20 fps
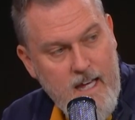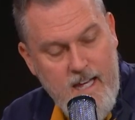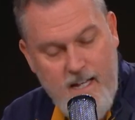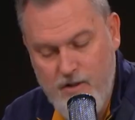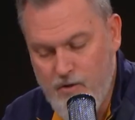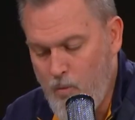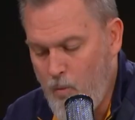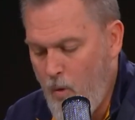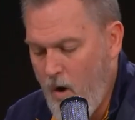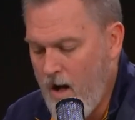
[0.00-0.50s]

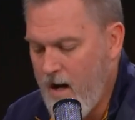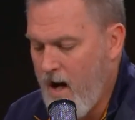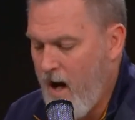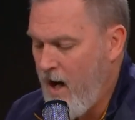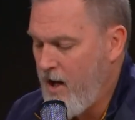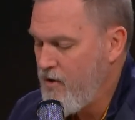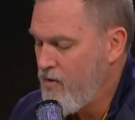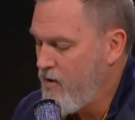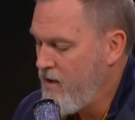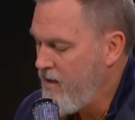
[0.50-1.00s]
is
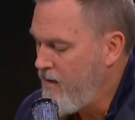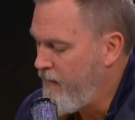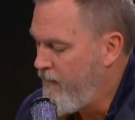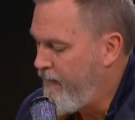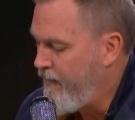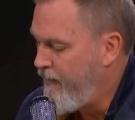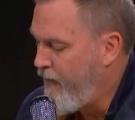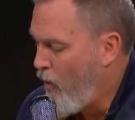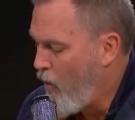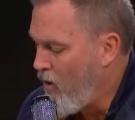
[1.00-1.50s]

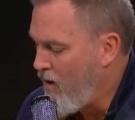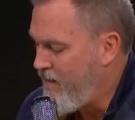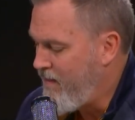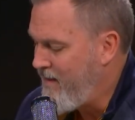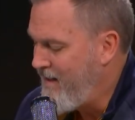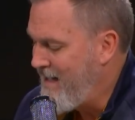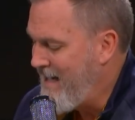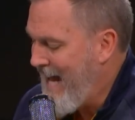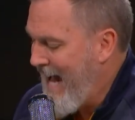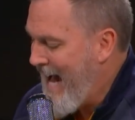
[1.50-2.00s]

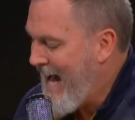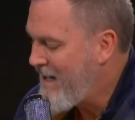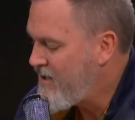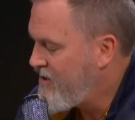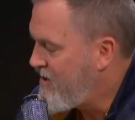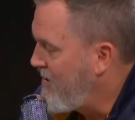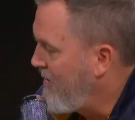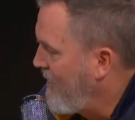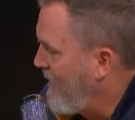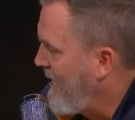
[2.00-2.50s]
104th
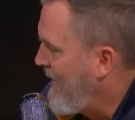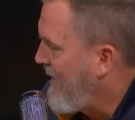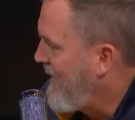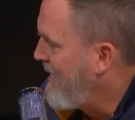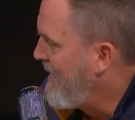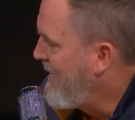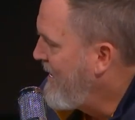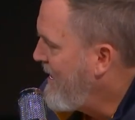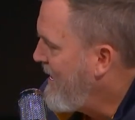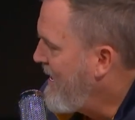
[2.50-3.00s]
nationally
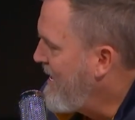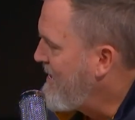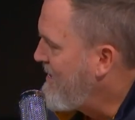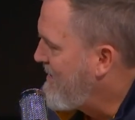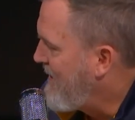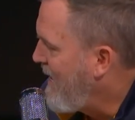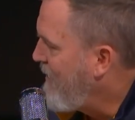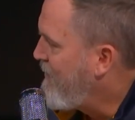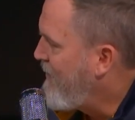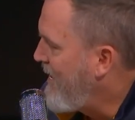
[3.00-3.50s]
in
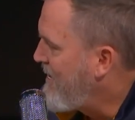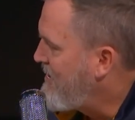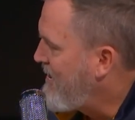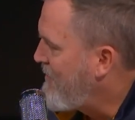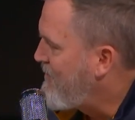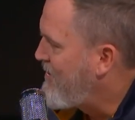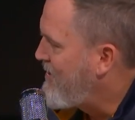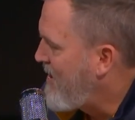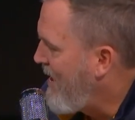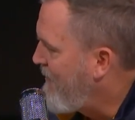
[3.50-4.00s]

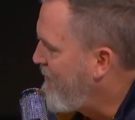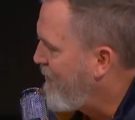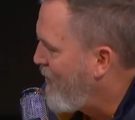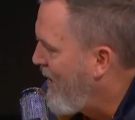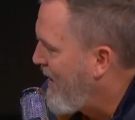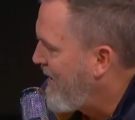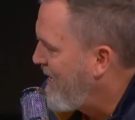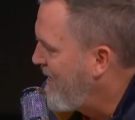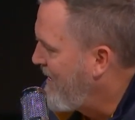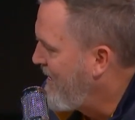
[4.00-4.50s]
defensive stuff
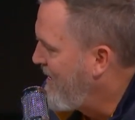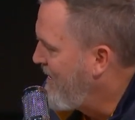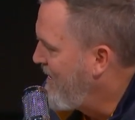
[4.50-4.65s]
rate.